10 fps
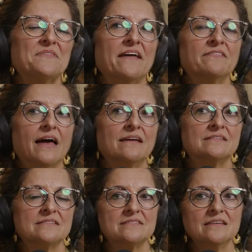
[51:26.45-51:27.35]
And,
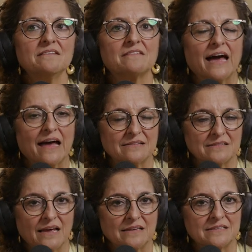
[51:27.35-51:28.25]
and to see that
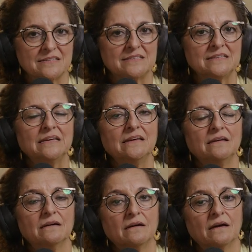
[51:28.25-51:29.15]
and to
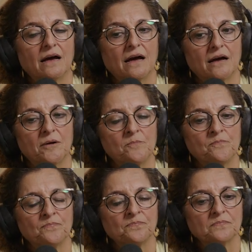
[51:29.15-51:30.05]
see,
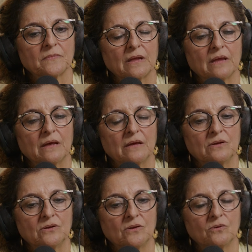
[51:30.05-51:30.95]
um,
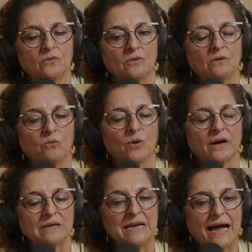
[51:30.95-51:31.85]
you know,
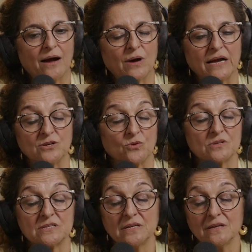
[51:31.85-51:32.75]
where now I
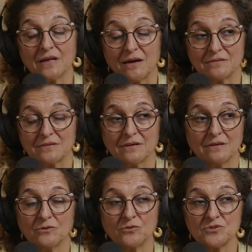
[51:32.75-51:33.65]
don't see that
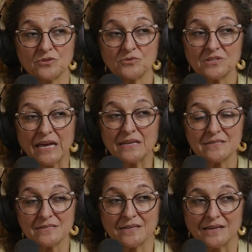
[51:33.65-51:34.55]
those those
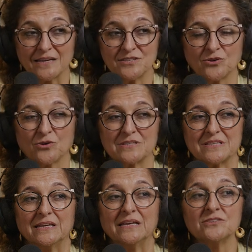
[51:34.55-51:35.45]
cases that I saw as
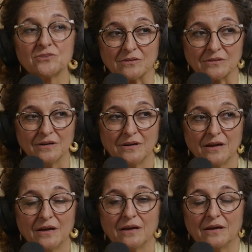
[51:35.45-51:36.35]
an intern,
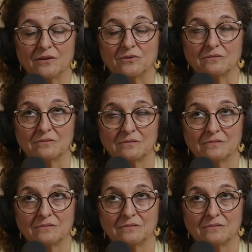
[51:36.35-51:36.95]
you know,